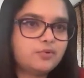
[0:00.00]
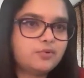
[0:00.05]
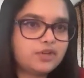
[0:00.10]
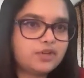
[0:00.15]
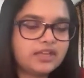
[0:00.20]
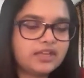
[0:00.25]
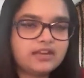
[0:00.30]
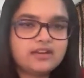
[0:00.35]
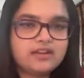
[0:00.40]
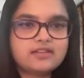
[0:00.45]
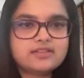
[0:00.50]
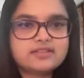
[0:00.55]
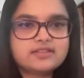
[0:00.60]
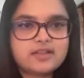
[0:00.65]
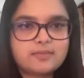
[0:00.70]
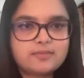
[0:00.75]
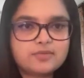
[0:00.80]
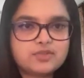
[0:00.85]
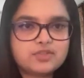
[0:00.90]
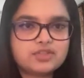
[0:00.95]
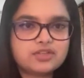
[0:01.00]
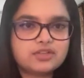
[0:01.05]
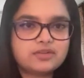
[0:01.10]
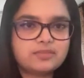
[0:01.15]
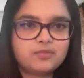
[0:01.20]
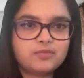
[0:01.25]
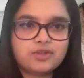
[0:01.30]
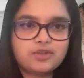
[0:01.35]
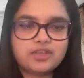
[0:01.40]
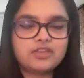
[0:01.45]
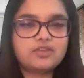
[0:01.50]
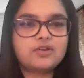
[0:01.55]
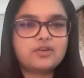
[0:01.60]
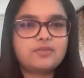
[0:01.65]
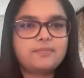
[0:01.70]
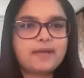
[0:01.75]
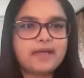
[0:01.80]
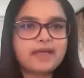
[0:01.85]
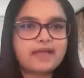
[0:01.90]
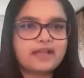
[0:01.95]
putting in an assumption, bringing your
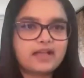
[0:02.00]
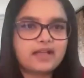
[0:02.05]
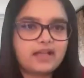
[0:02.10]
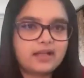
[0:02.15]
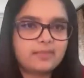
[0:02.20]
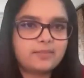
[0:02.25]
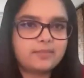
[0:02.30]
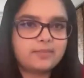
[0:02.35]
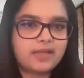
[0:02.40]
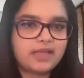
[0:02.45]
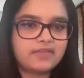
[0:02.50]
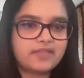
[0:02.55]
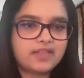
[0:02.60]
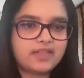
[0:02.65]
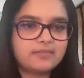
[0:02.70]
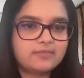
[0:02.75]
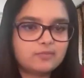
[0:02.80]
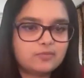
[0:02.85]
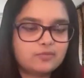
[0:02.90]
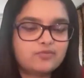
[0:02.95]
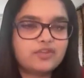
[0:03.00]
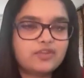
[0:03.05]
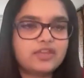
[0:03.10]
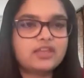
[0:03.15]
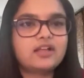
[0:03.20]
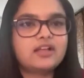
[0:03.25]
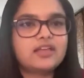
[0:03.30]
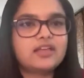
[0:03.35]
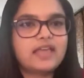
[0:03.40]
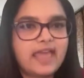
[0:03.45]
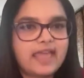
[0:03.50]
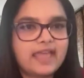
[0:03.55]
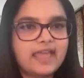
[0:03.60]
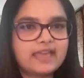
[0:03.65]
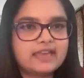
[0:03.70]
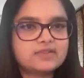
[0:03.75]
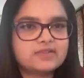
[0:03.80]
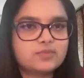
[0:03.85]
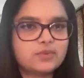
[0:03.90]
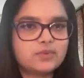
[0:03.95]
backup, and then moving
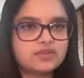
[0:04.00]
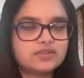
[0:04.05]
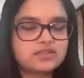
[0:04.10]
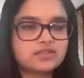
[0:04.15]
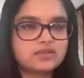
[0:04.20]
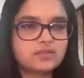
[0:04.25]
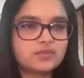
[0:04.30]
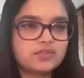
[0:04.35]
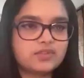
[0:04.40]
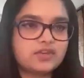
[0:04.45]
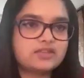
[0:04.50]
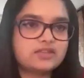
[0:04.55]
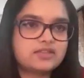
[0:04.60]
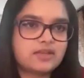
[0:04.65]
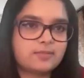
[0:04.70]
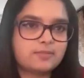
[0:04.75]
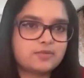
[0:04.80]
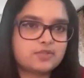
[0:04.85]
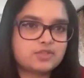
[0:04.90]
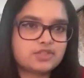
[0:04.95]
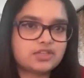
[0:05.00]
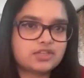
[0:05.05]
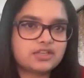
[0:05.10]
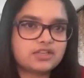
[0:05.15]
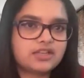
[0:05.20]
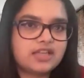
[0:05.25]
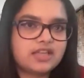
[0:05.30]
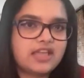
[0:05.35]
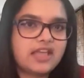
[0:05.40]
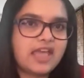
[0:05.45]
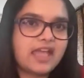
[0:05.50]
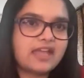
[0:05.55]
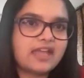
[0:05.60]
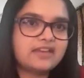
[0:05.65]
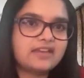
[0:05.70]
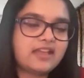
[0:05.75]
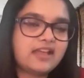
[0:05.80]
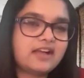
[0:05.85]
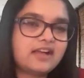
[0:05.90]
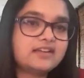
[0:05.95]
ahead with an assumption
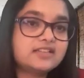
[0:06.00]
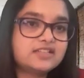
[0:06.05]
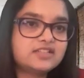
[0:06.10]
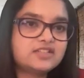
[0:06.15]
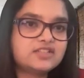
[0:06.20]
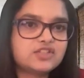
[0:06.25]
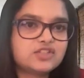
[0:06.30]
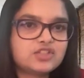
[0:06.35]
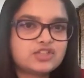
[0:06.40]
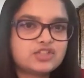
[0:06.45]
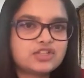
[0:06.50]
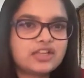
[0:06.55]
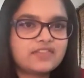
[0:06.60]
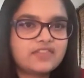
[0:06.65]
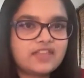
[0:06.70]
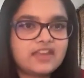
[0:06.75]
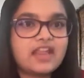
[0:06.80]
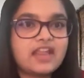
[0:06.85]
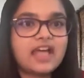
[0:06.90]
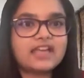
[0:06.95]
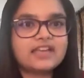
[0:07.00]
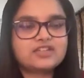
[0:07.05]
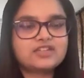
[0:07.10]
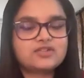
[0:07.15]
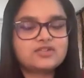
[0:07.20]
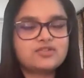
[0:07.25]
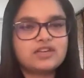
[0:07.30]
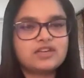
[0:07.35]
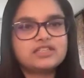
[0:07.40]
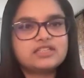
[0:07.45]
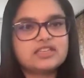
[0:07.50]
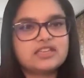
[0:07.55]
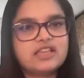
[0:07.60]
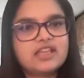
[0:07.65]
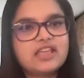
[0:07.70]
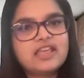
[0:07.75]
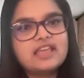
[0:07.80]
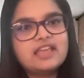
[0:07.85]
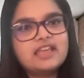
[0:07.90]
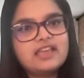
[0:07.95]
and a decision, and then
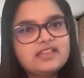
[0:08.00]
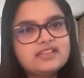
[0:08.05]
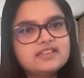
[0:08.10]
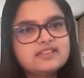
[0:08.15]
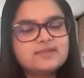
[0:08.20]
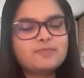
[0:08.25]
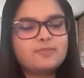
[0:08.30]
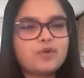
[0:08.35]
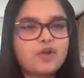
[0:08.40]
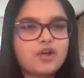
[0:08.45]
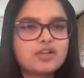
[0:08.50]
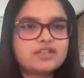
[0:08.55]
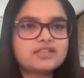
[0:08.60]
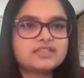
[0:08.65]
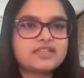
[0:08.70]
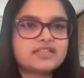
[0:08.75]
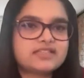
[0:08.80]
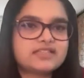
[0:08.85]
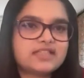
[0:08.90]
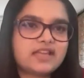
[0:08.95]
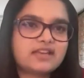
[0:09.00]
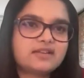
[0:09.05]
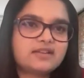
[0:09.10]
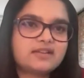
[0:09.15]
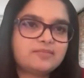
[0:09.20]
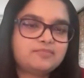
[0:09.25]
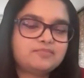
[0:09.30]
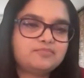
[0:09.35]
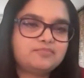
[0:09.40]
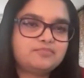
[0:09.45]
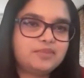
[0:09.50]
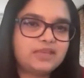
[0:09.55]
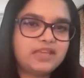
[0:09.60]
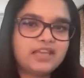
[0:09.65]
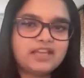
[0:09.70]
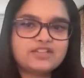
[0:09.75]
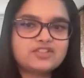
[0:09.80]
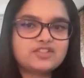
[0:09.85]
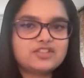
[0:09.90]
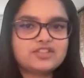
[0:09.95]
iterating, it's a process that a
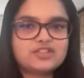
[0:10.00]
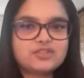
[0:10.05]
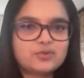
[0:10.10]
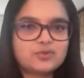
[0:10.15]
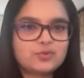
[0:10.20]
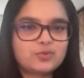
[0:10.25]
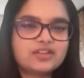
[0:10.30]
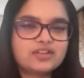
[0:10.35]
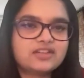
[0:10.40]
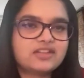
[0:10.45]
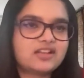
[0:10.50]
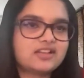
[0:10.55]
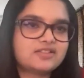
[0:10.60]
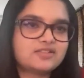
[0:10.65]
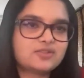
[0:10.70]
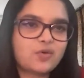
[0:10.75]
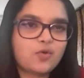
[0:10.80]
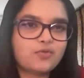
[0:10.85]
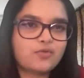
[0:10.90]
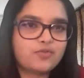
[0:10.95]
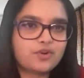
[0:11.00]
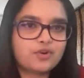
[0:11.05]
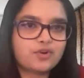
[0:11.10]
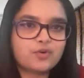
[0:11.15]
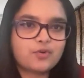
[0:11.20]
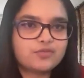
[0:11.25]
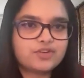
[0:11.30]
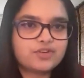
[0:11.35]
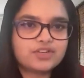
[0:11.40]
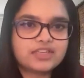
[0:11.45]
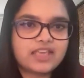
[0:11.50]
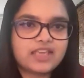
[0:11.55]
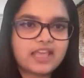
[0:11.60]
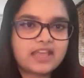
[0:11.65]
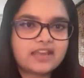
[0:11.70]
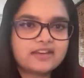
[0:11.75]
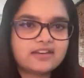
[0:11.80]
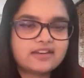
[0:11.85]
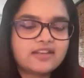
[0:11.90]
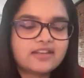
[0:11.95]
PhD student does over and over
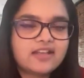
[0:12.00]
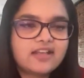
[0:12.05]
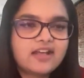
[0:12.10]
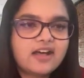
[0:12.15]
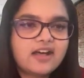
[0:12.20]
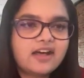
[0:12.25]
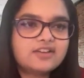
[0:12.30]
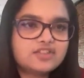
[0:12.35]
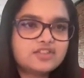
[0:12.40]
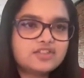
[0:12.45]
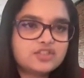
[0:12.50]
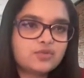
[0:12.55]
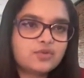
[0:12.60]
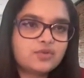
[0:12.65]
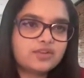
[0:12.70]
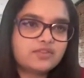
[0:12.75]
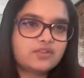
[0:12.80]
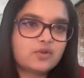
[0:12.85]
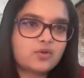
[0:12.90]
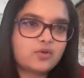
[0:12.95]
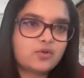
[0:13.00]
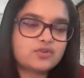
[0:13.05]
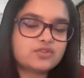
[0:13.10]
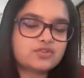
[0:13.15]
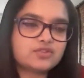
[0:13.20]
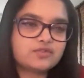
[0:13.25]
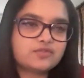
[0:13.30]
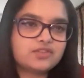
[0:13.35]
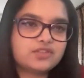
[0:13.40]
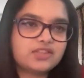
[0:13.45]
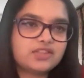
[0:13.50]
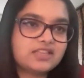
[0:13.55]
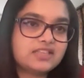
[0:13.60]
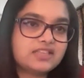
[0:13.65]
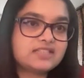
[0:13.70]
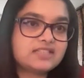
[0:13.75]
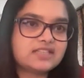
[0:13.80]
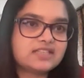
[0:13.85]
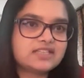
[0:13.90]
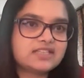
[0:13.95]
again during the course of the
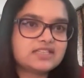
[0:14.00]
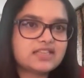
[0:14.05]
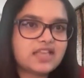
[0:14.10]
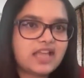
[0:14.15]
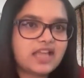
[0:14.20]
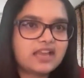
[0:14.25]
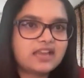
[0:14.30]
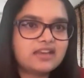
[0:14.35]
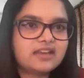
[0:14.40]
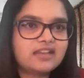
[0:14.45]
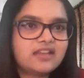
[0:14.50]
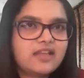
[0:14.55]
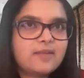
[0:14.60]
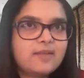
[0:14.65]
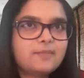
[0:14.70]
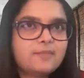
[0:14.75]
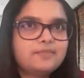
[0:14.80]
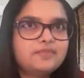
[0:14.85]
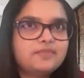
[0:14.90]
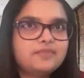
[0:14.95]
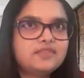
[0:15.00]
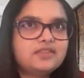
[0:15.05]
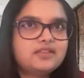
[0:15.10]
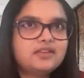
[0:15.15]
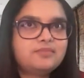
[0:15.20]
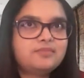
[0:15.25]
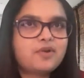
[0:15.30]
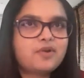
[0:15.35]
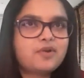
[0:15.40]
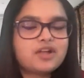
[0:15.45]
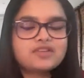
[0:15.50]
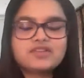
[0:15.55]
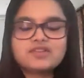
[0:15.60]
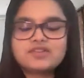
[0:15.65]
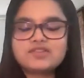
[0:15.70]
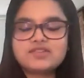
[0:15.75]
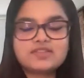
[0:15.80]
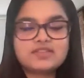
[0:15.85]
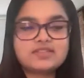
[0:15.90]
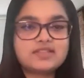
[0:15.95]
thesis. And the
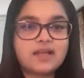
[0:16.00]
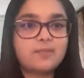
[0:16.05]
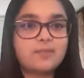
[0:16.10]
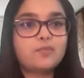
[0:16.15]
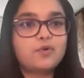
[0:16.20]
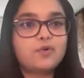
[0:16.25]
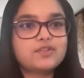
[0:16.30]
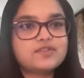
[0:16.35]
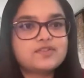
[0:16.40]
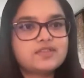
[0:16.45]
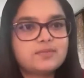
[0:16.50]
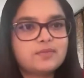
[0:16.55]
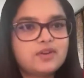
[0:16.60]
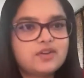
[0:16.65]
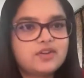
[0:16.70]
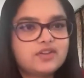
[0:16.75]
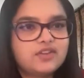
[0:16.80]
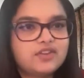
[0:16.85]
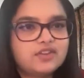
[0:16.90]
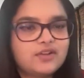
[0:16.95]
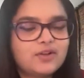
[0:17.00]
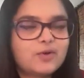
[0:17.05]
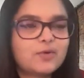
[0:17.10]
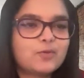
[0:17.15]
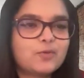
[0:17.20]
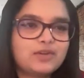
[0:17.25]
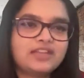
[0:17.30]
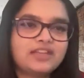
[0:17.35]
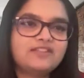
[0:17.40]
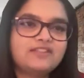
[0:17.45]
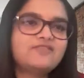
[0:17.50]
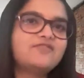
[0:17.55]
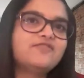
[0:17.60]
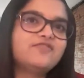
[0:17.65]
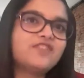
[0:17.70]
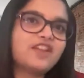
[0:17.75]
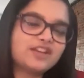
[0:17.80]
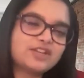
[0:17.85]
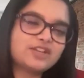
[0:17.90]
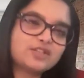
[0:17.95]
process is somewhat similar here, only
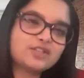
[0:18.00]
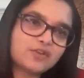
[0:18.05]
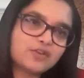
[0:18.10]
very